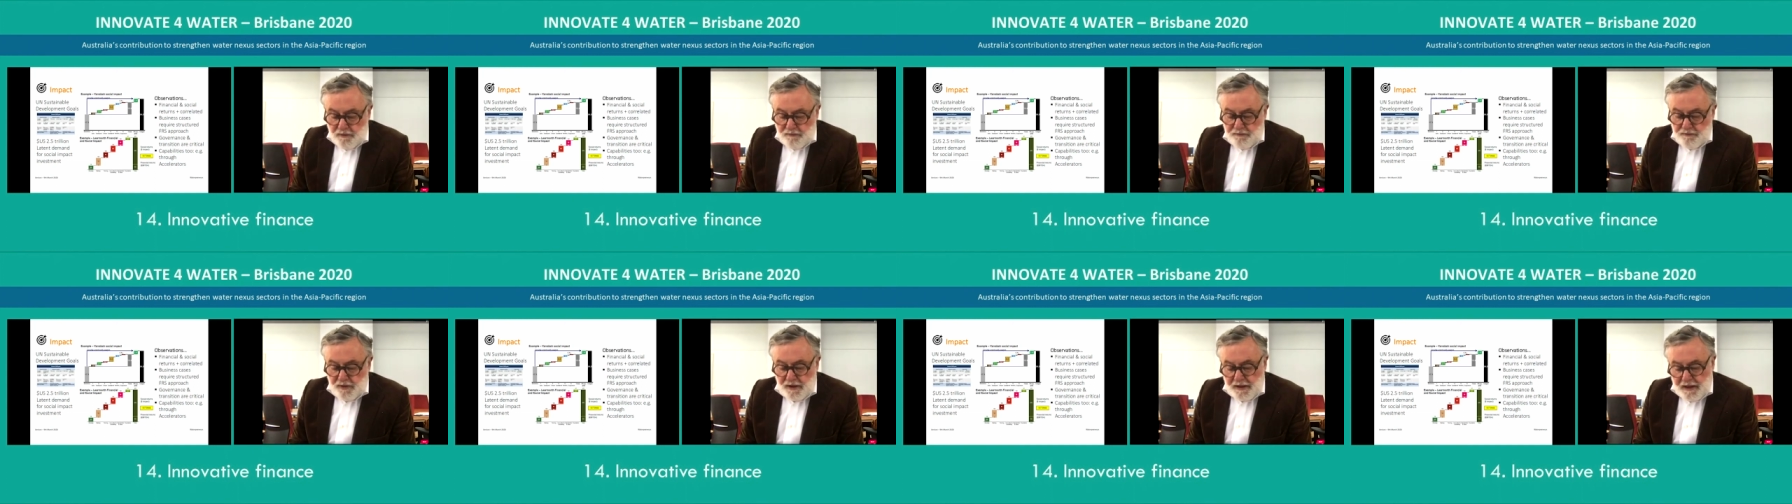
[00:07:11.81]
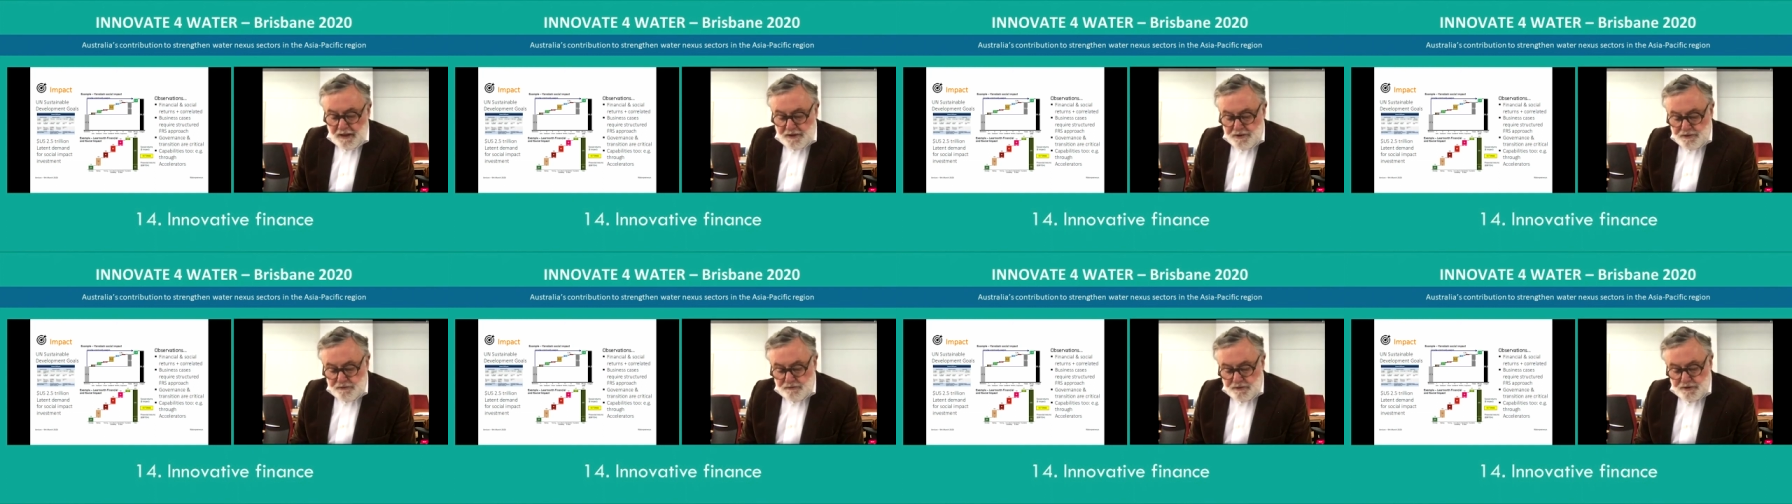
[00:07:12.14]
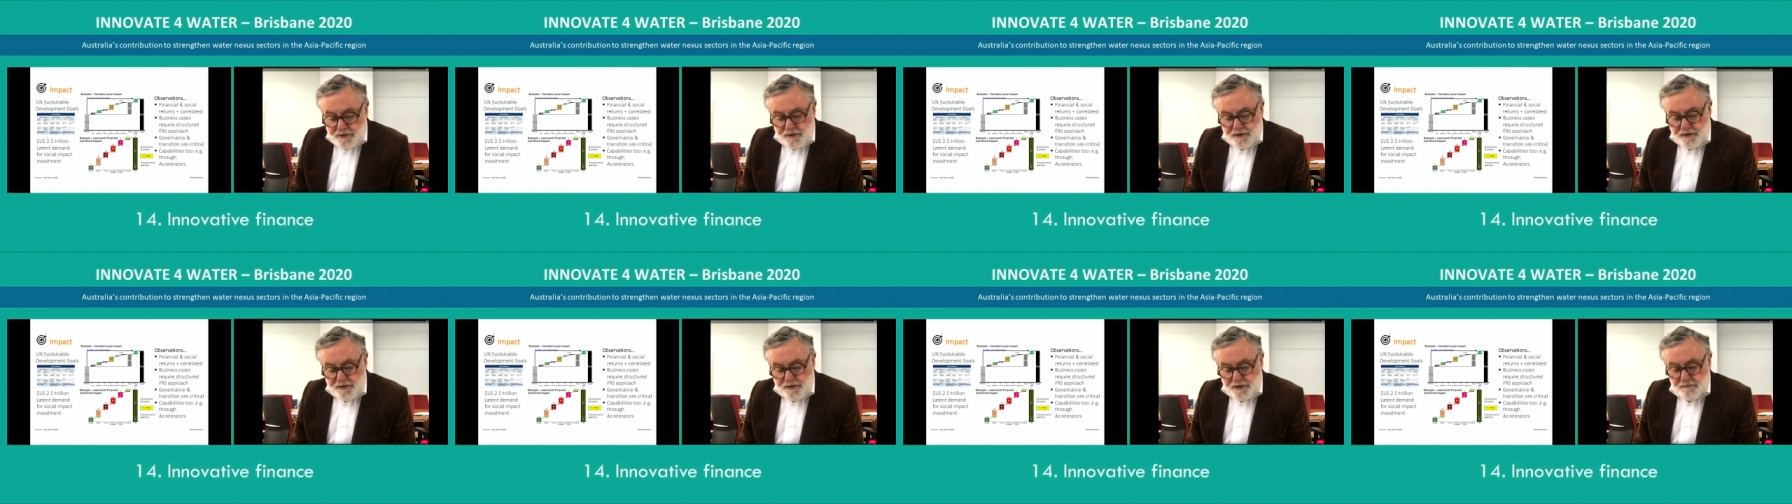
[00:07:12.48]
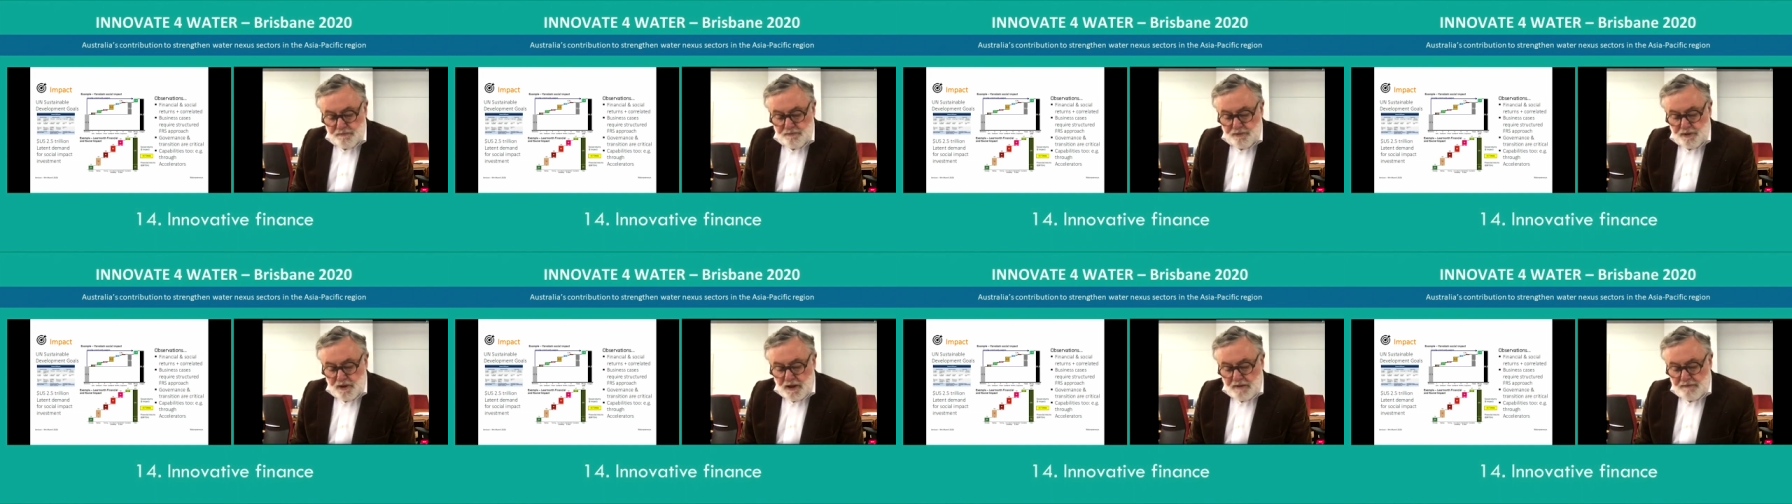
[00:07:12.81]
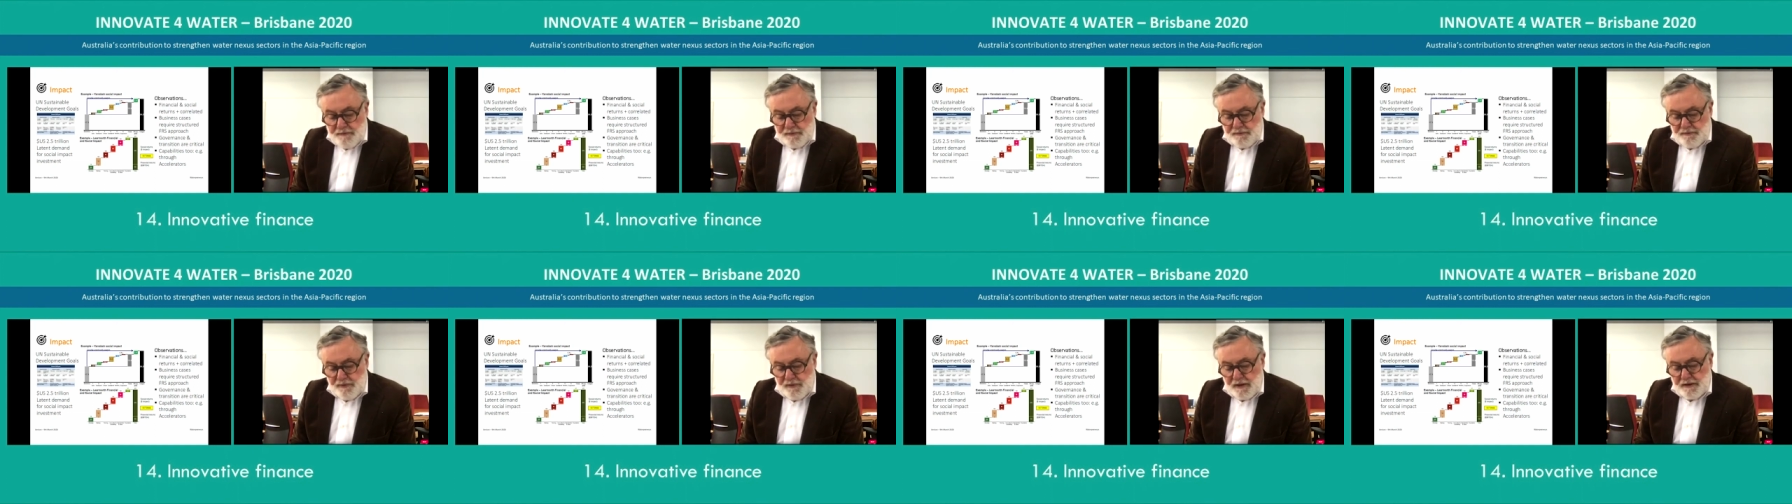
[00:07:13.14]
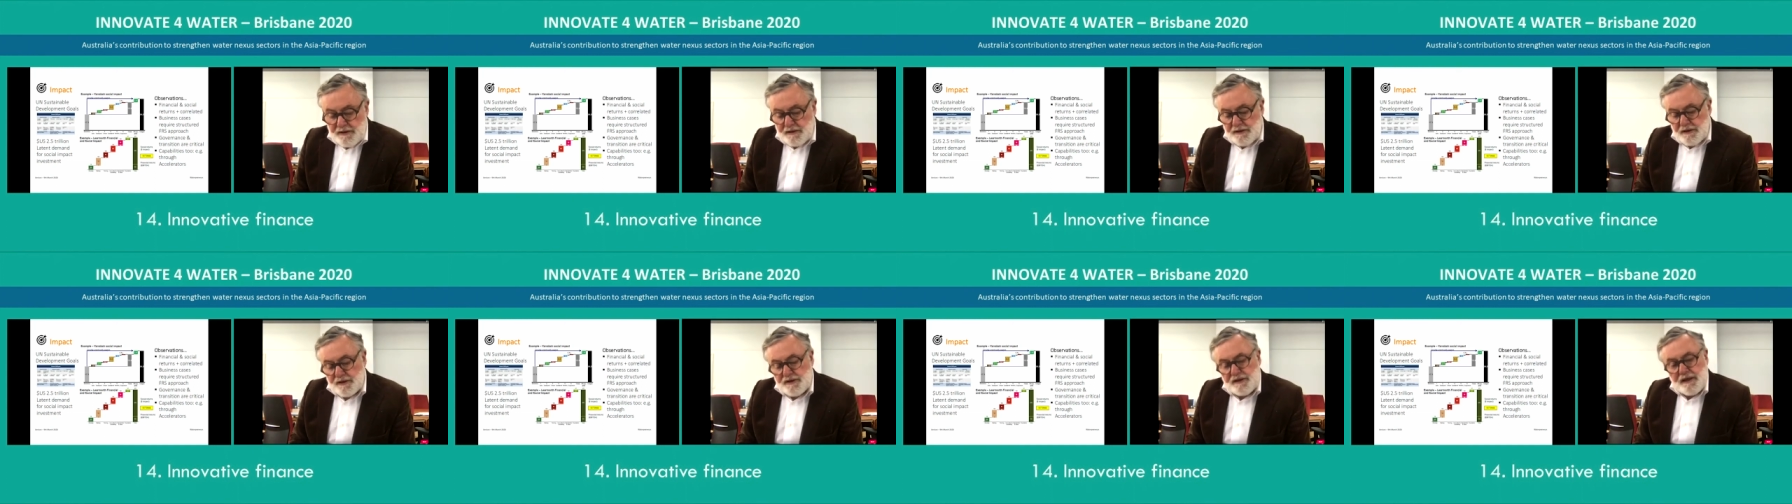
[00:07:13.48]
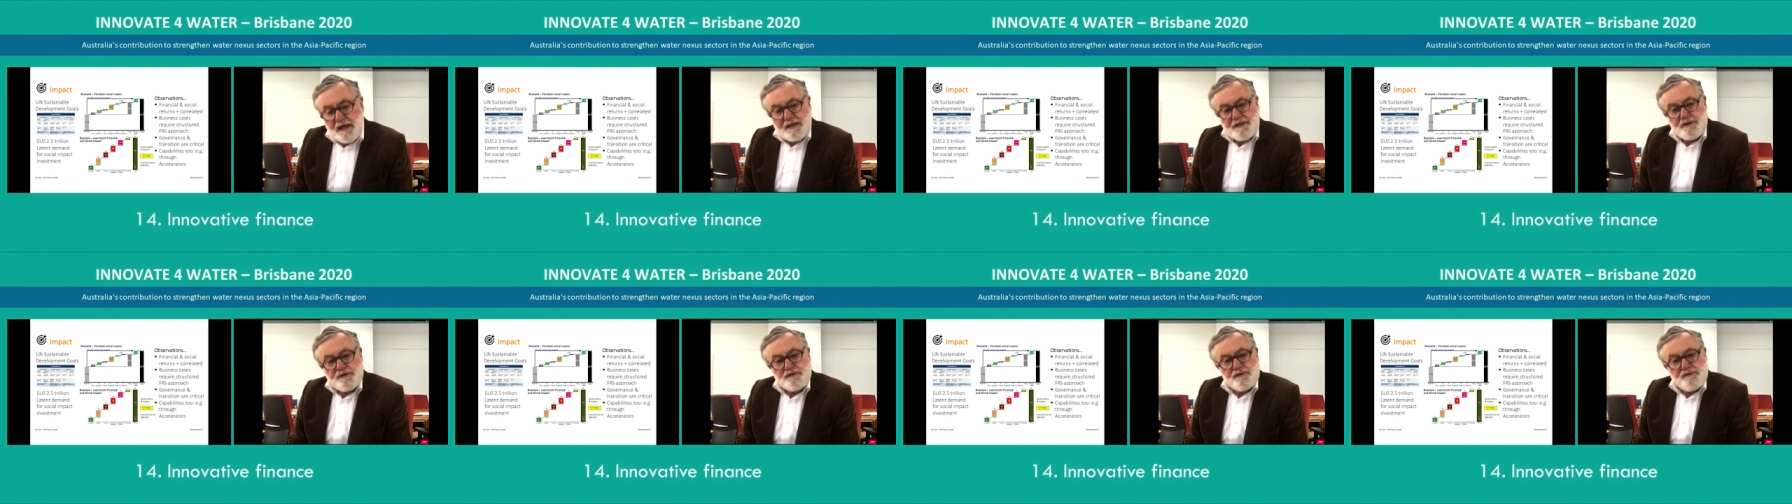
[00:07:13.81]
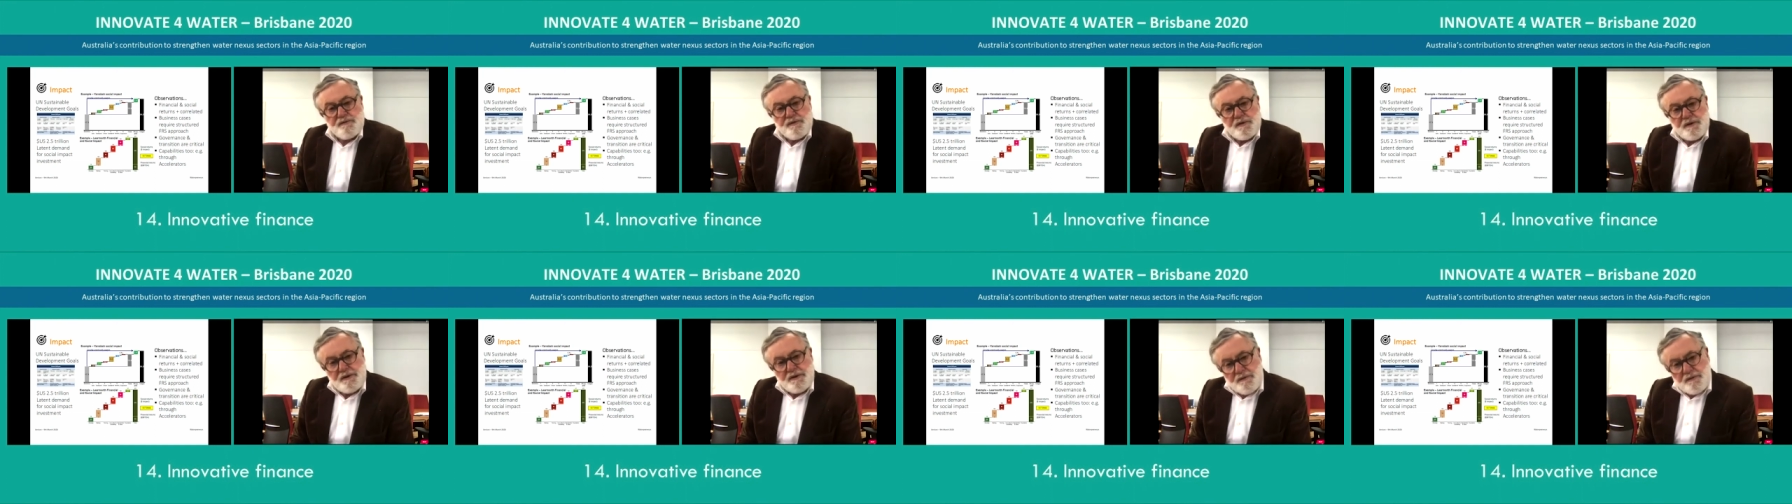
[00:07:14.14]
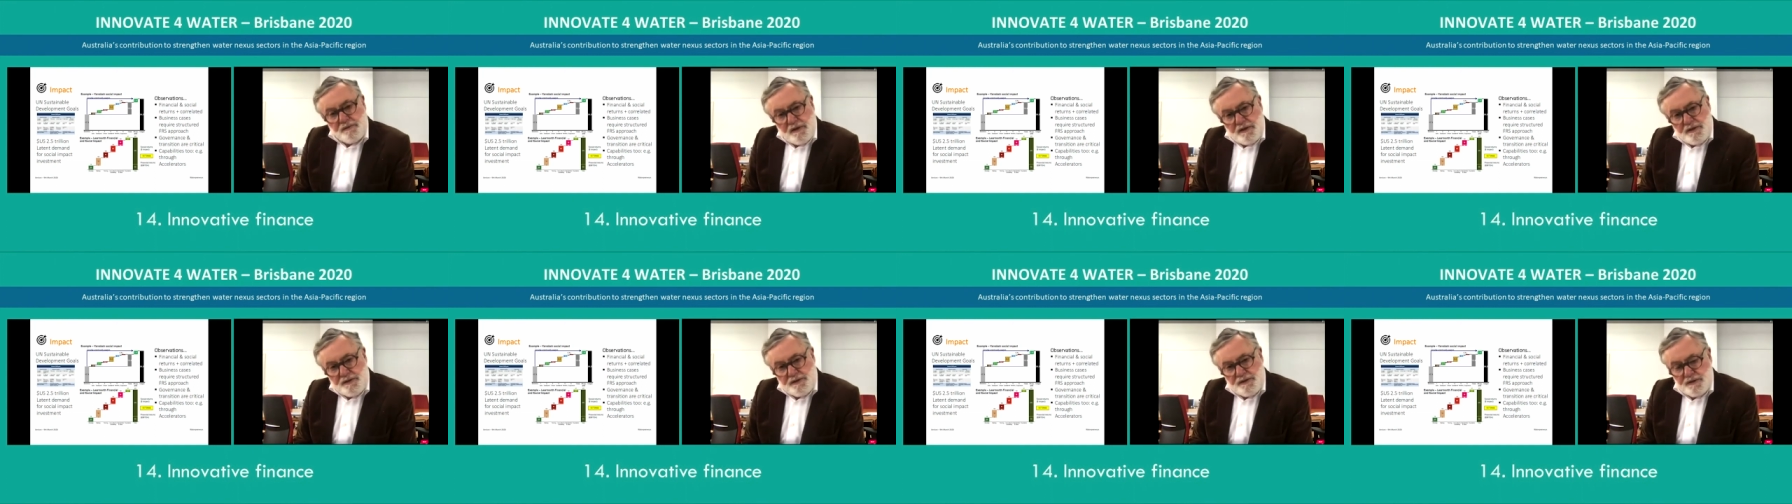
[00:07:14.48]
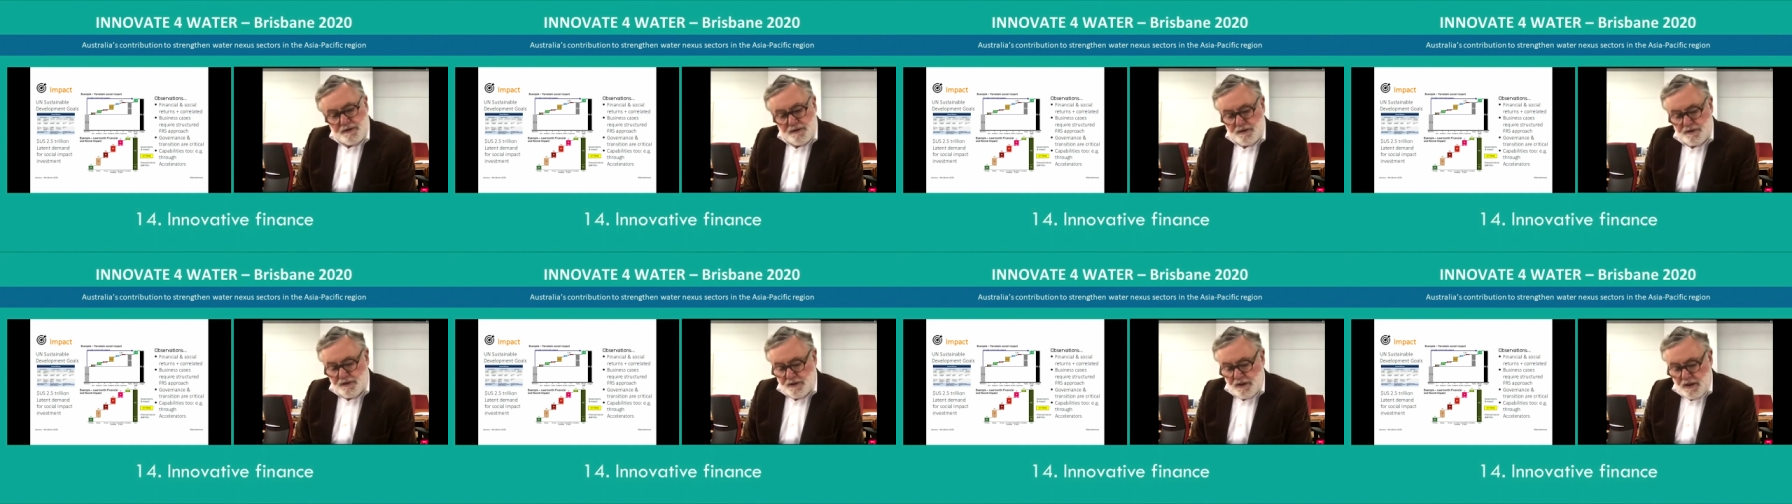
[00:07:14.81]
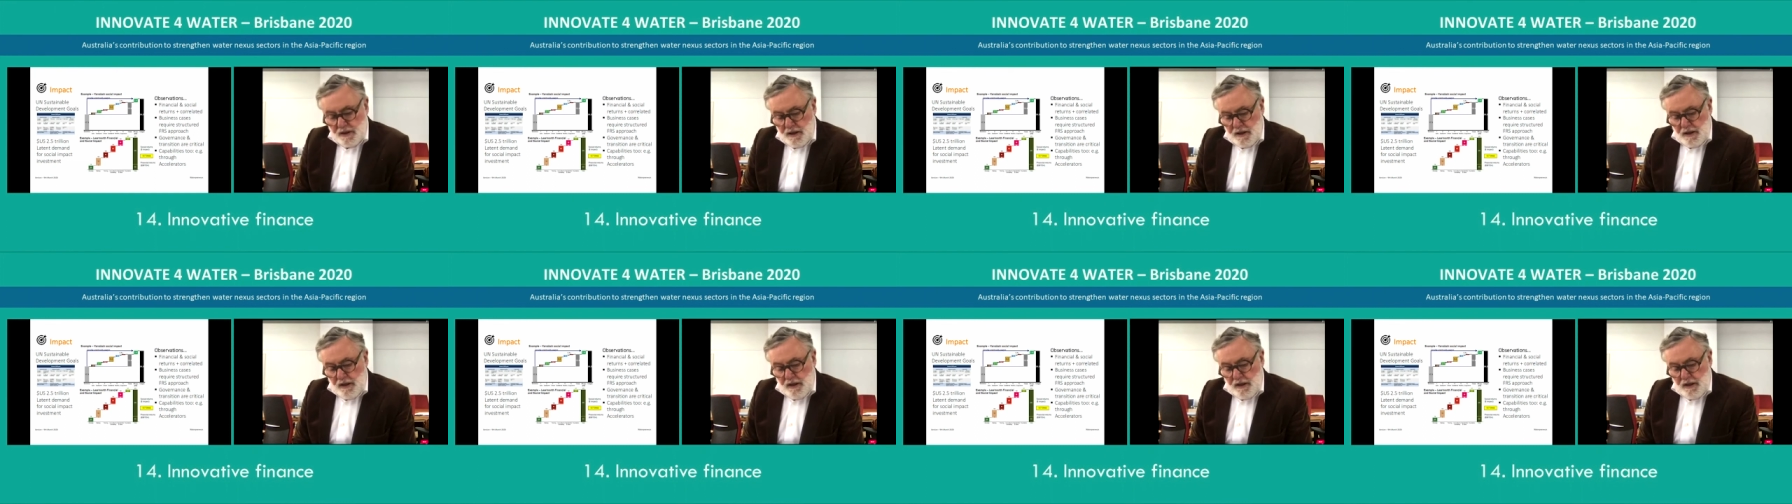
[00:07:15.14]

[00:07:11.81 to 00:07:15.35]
financial returns on private funding, the nature of the interventions,